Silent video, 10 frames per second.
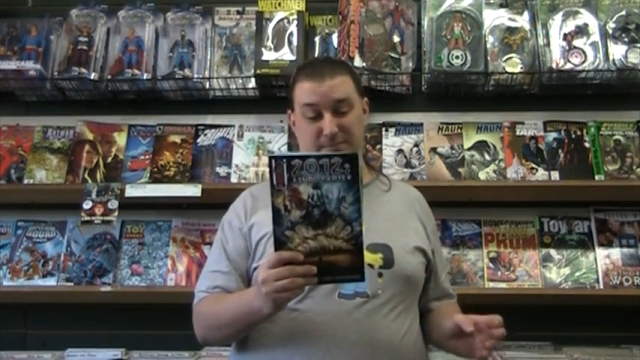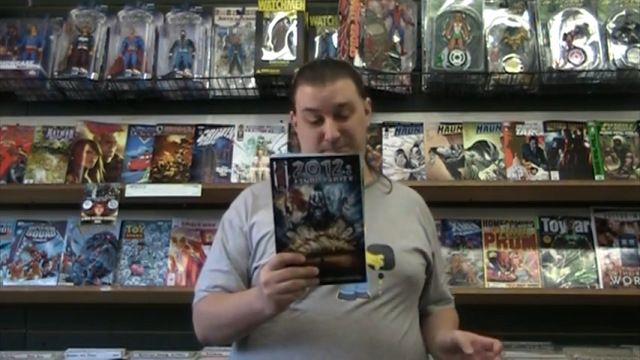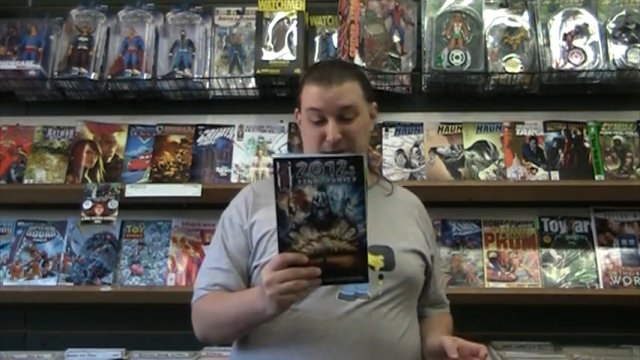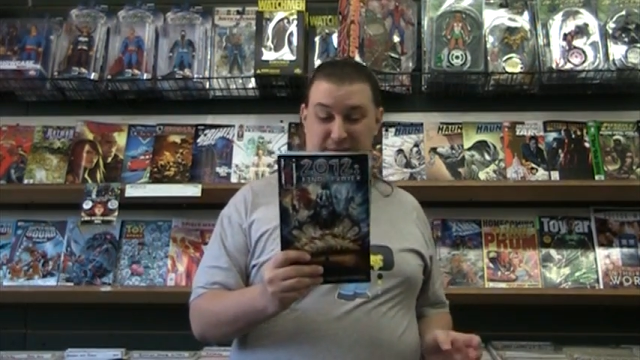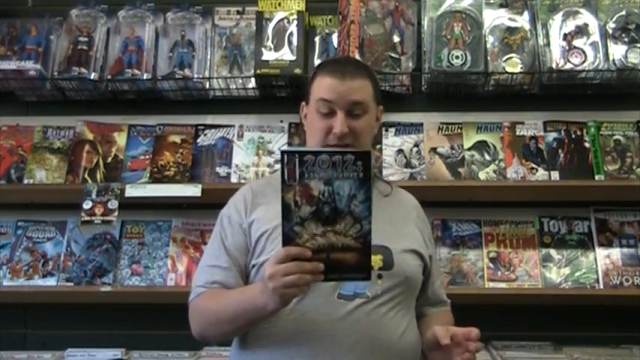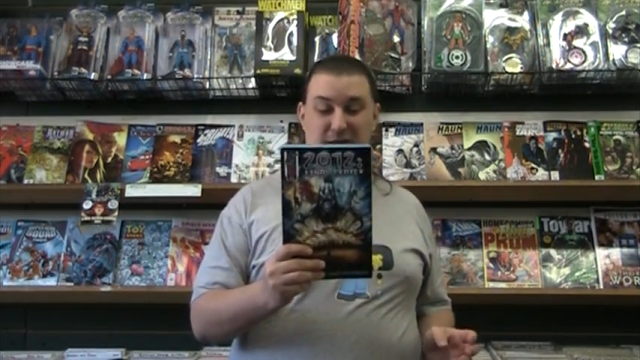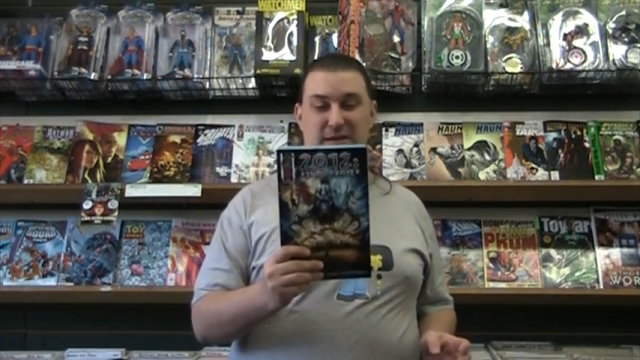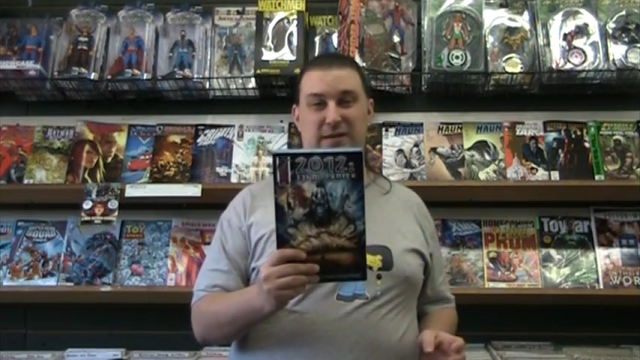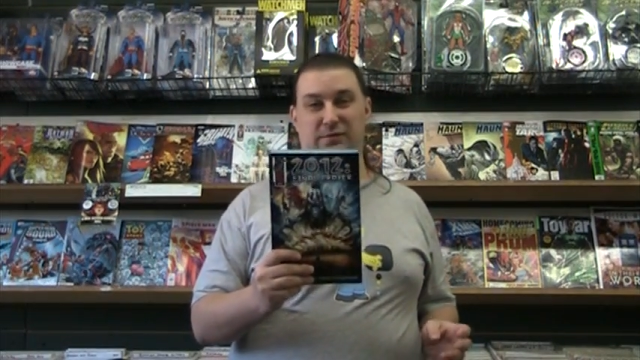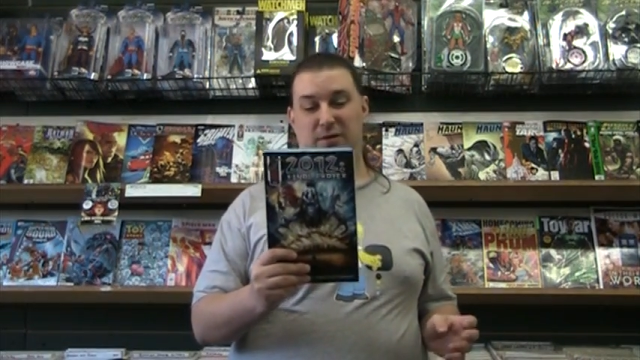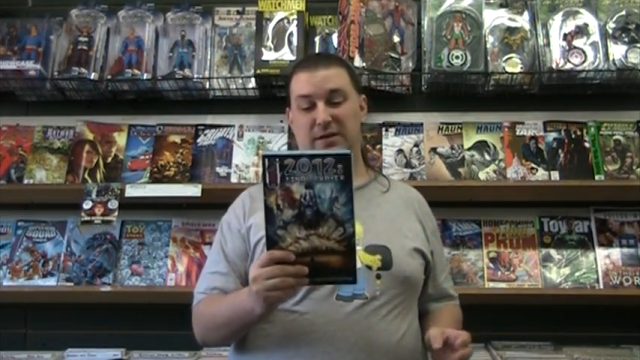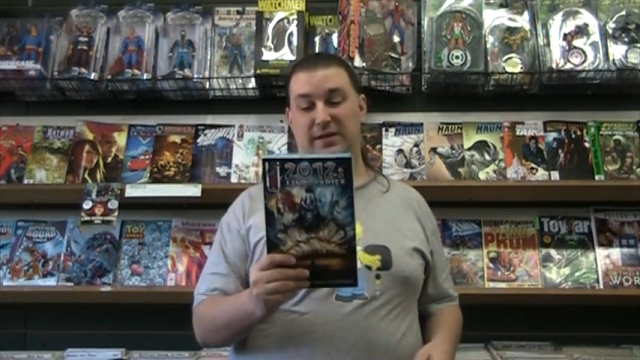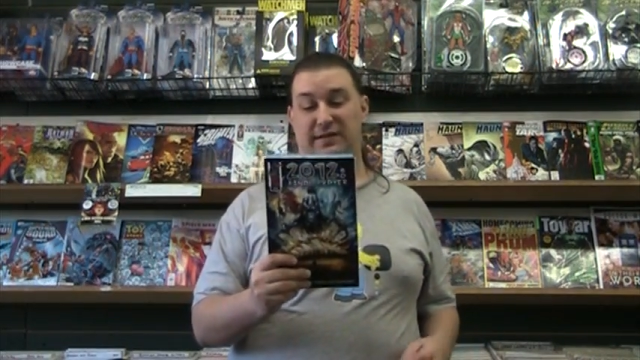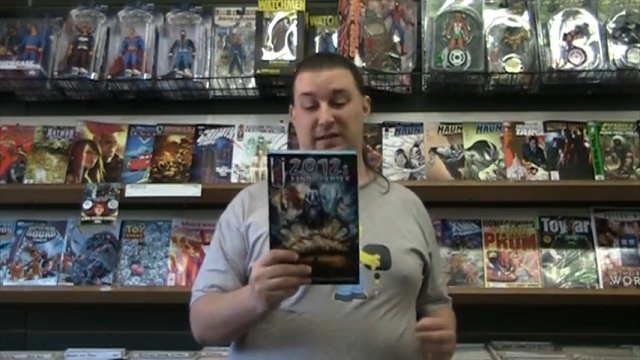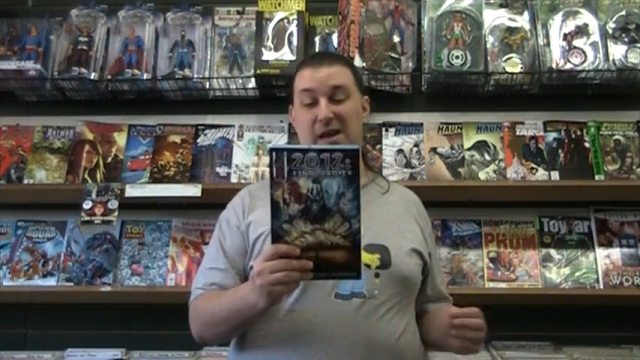Basically in this one,
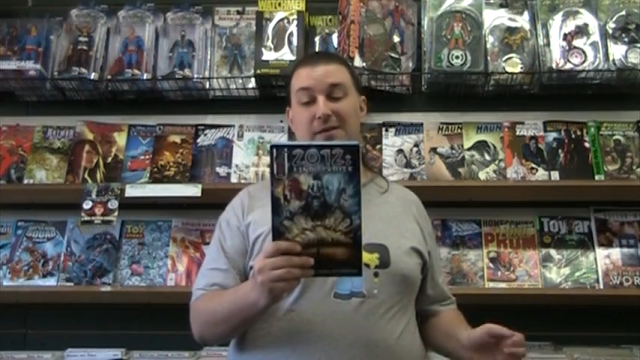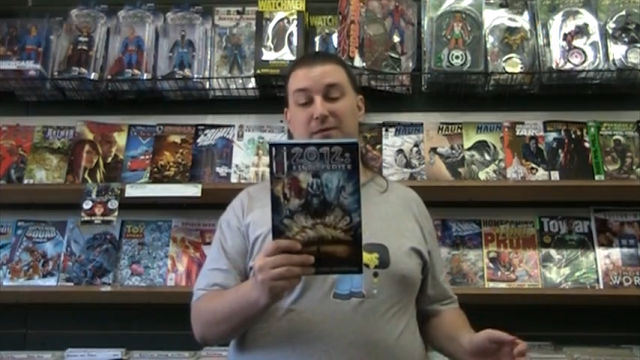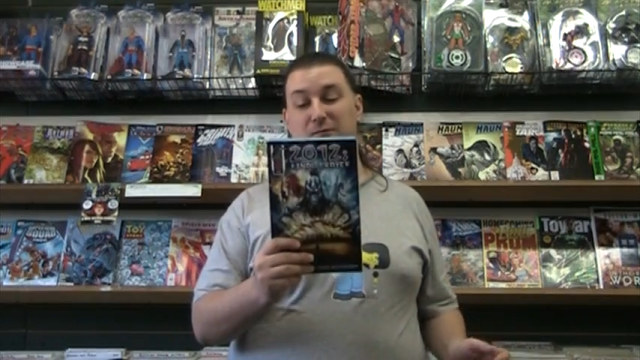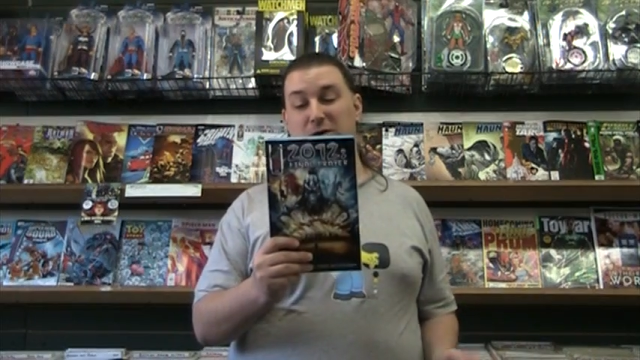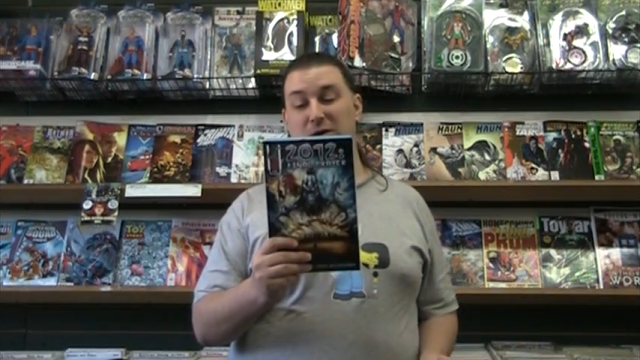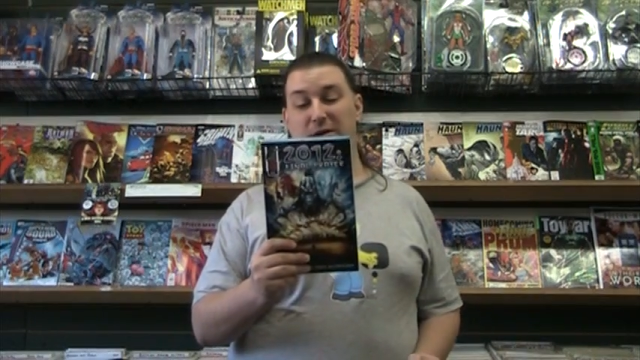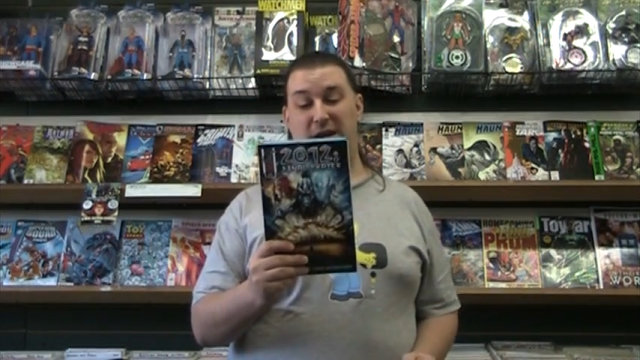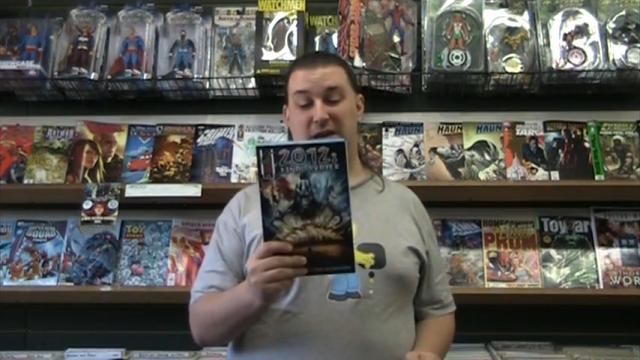it's the end of the world,